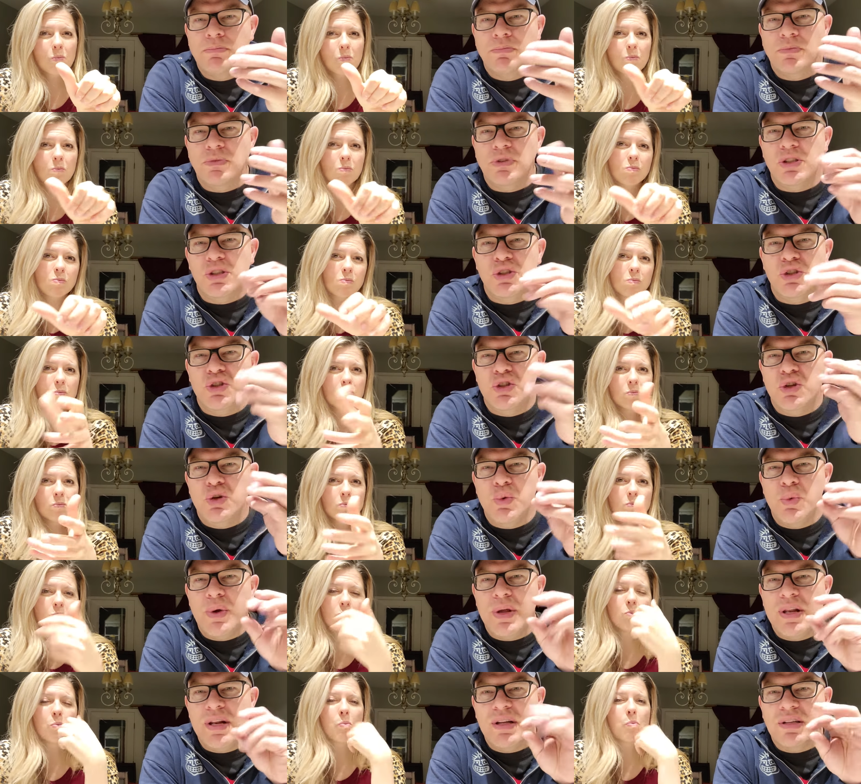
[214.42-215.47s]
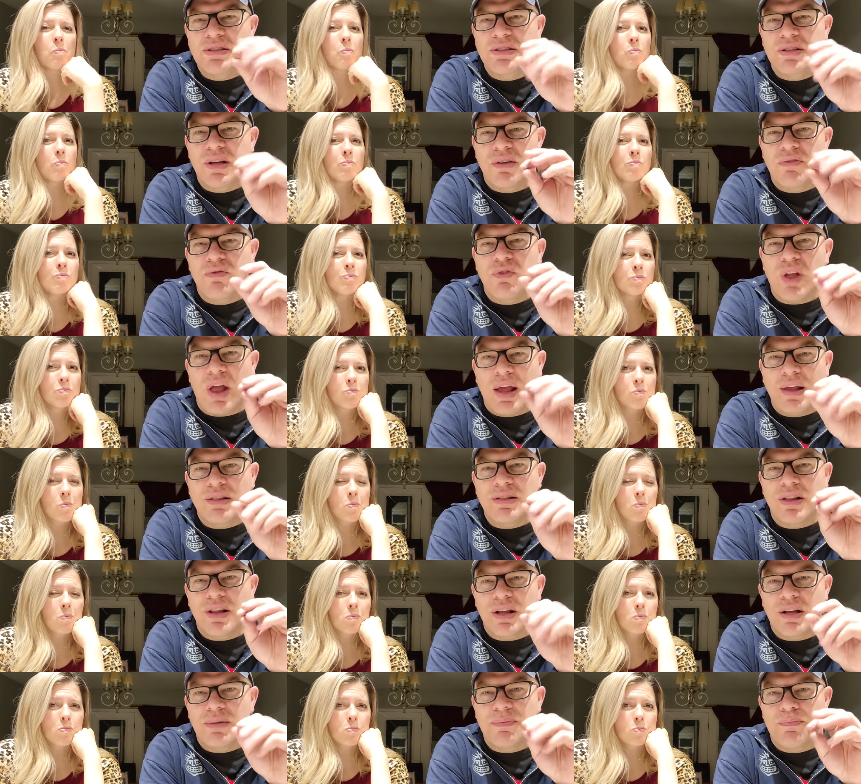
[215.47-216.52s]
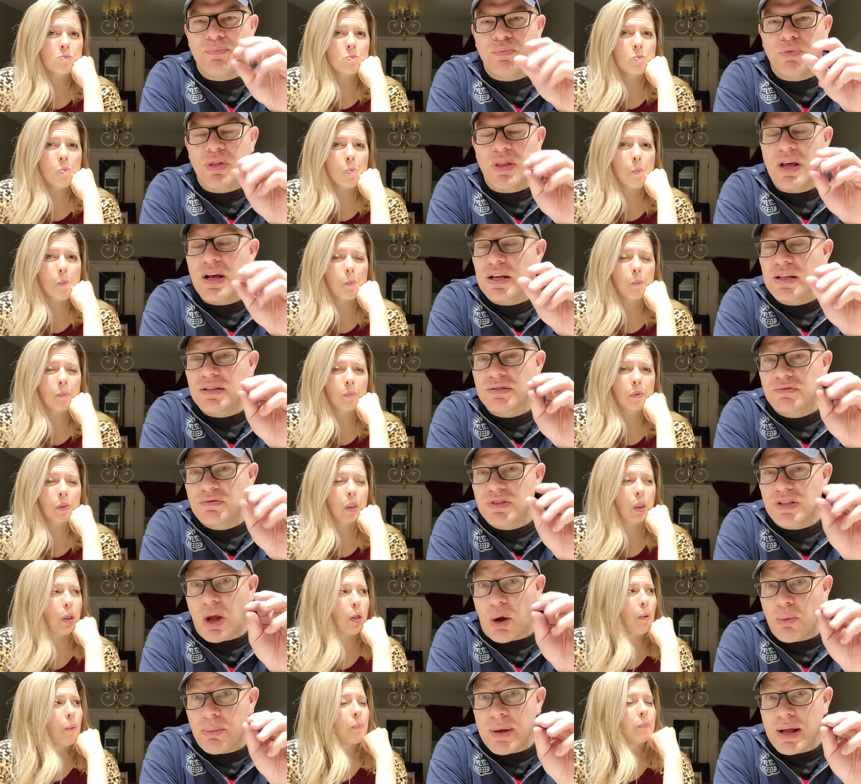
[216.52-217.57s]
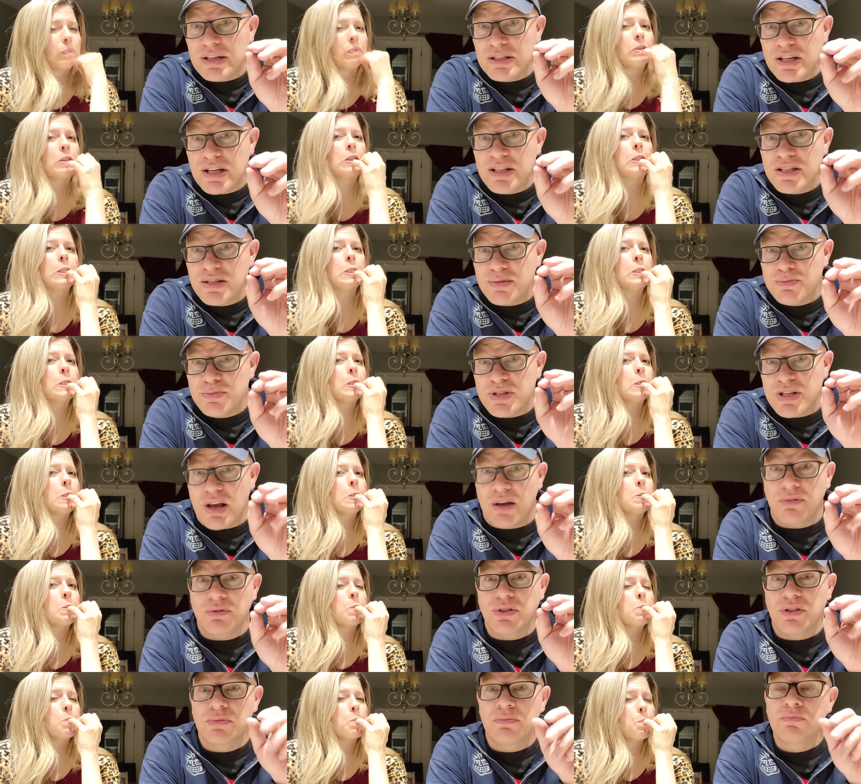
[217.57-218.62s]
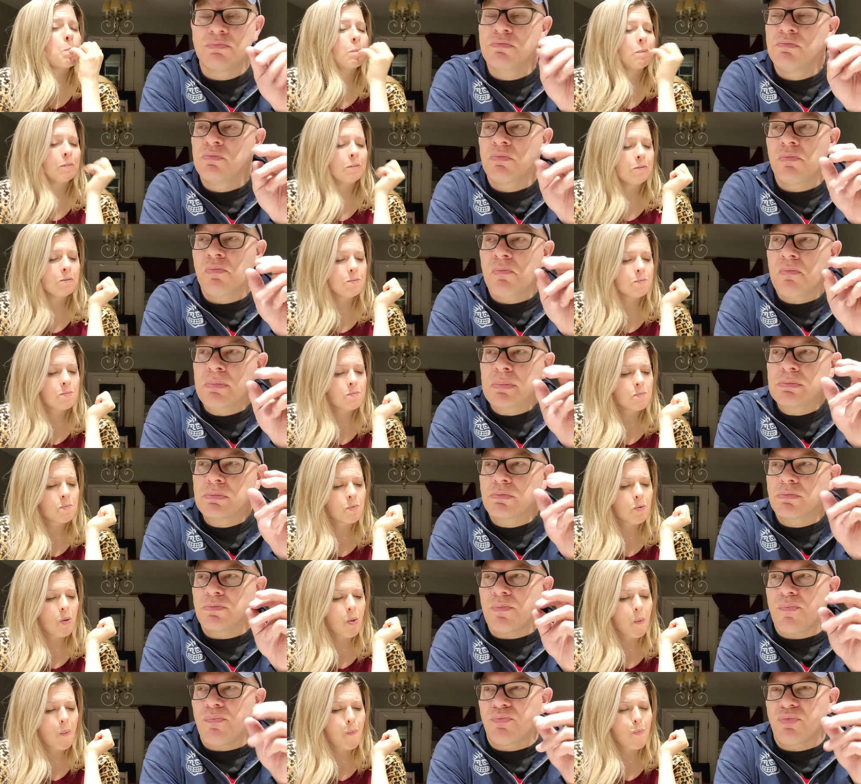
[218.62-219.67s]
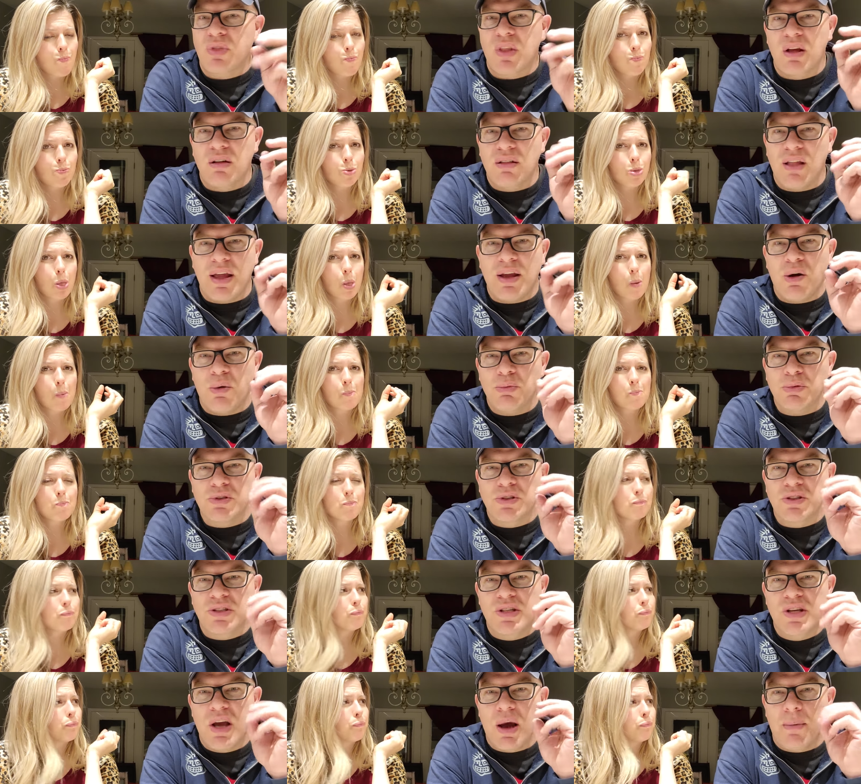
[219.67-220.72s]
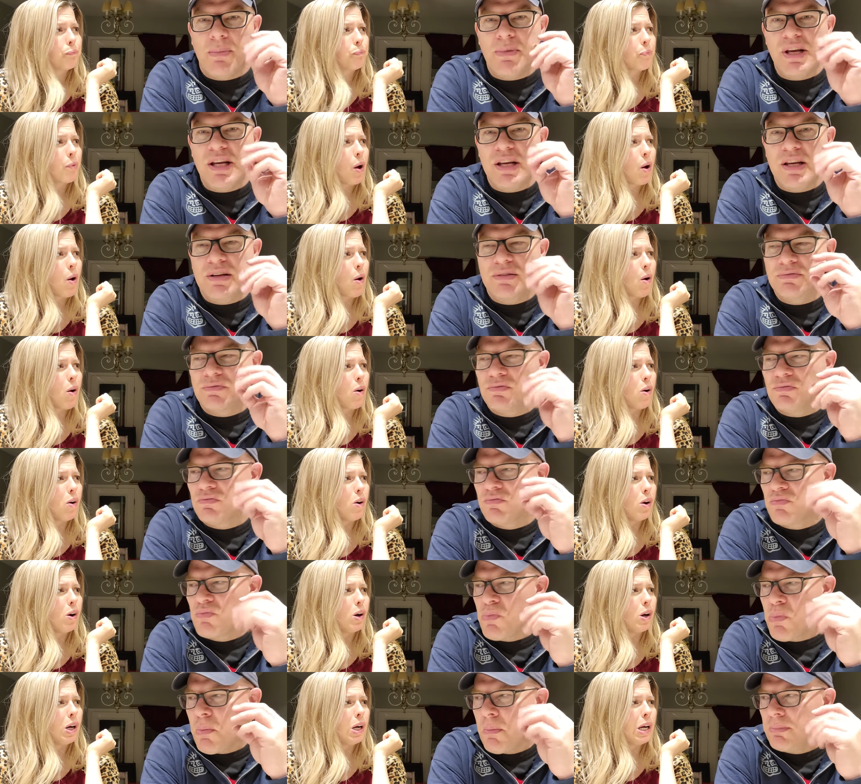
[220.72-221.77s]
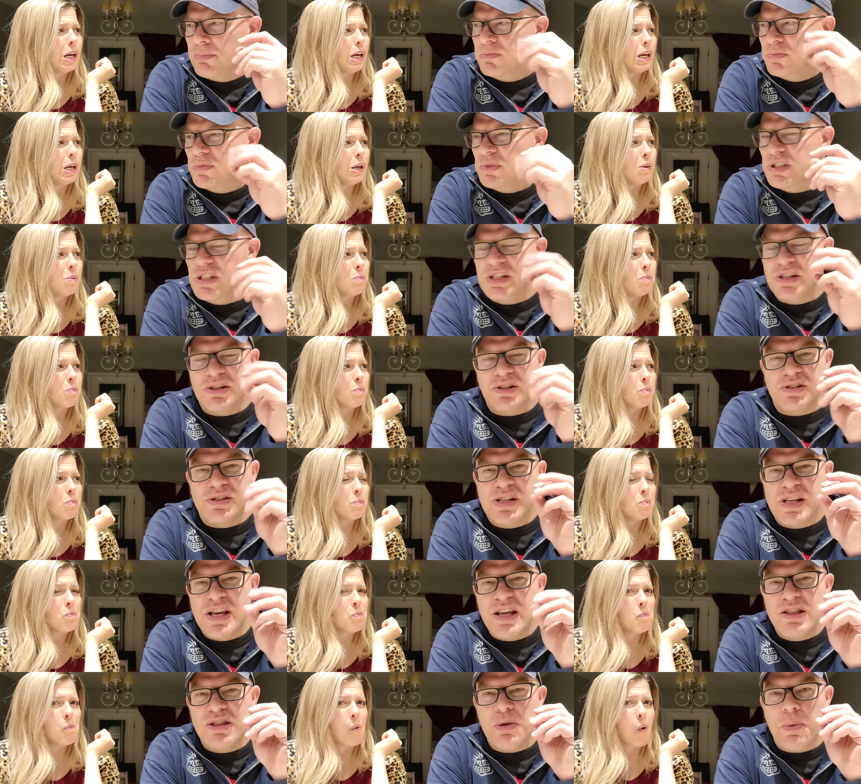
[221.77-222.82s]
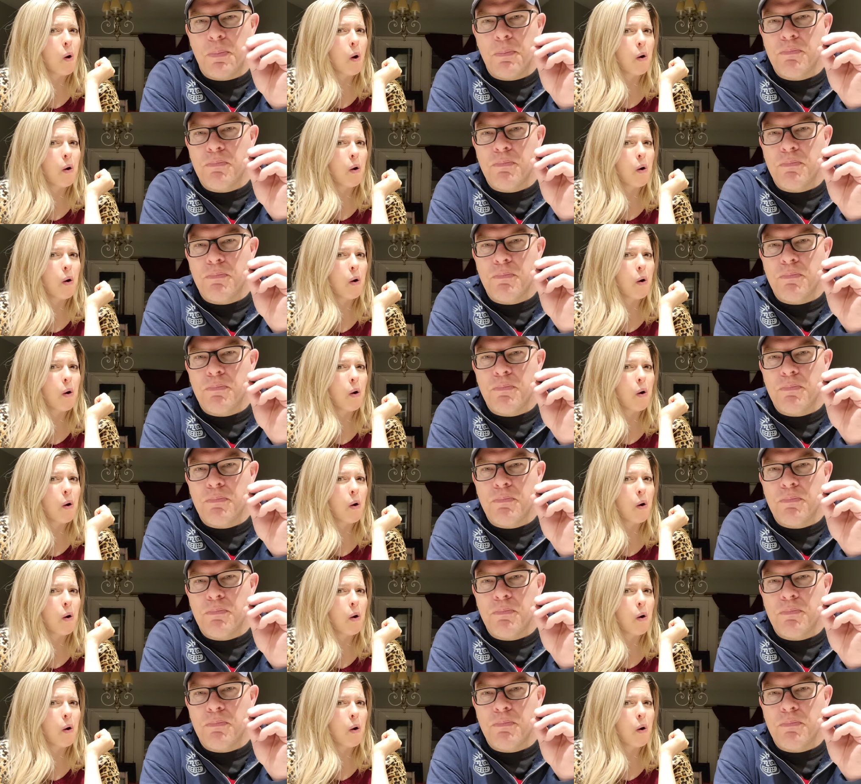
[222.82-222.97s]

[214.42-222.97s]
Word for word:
Speaker 1: the chewiness of like the the Sour Patch Kids themselves, like almost gummy in your teeth.